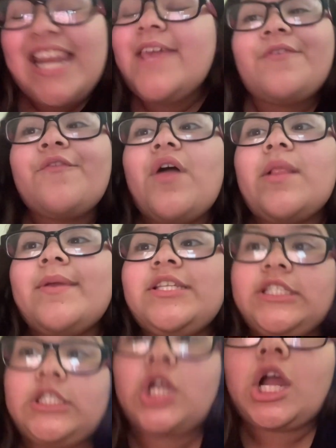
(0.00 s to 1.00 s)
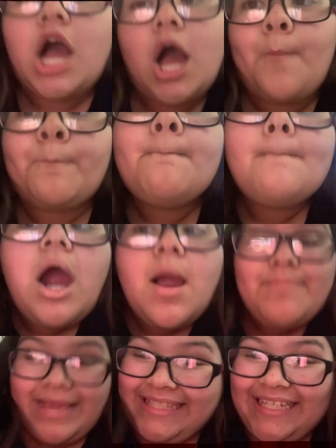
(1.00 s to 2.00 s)
If you follow my TikTok, um,
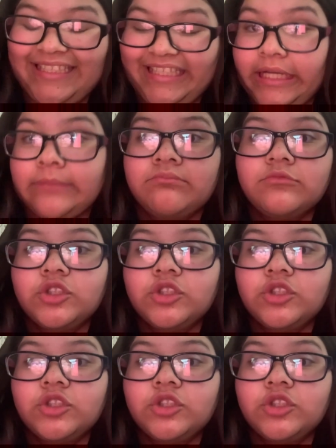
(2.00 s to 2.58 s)
basically, um,